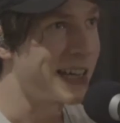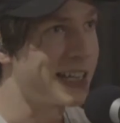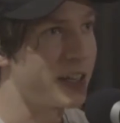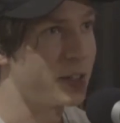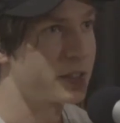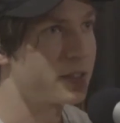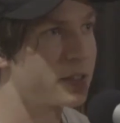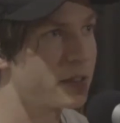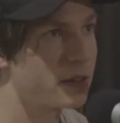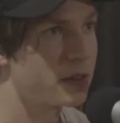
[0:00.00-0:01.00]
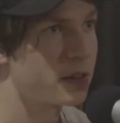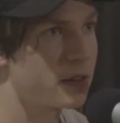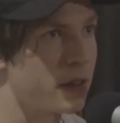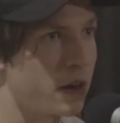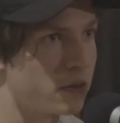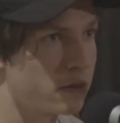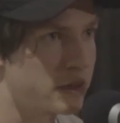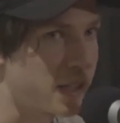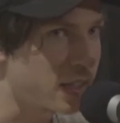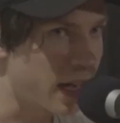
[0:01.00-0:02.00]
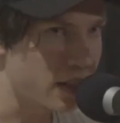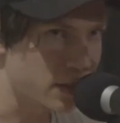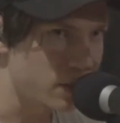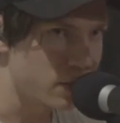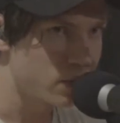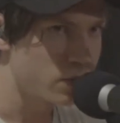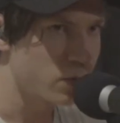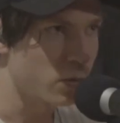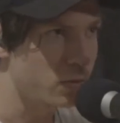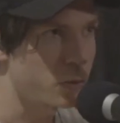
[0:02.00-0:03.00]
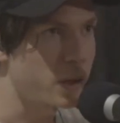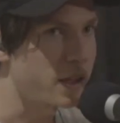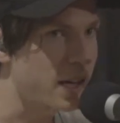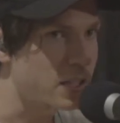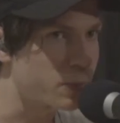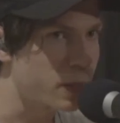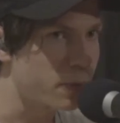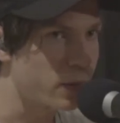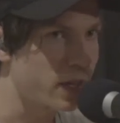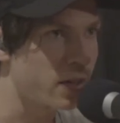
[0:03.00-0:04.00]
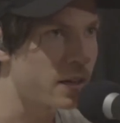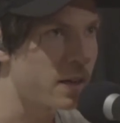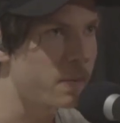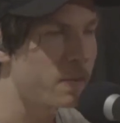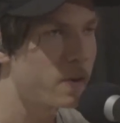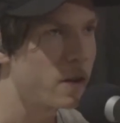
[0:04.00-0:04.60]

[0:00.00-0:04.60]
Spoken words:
and there's 10,000 or 20,000 people there. It